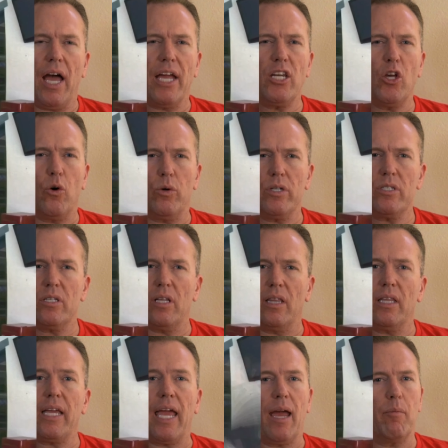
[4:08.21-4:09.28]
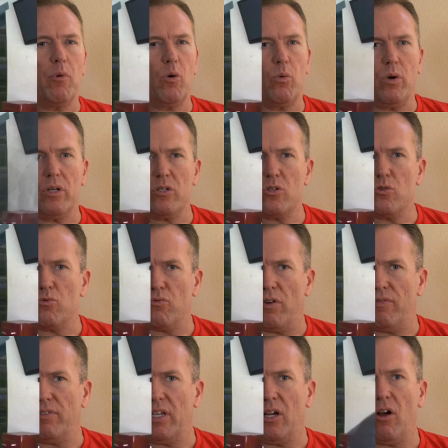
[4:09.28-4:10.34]
I noticed that the camera was
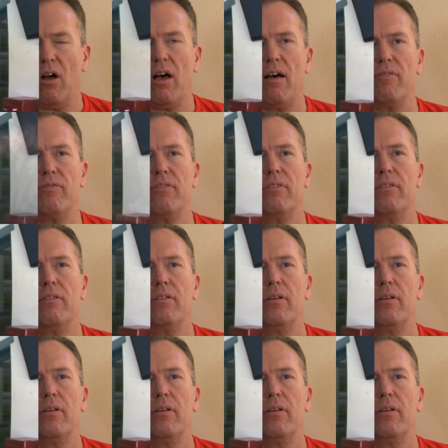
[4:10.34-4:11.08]
drifting off.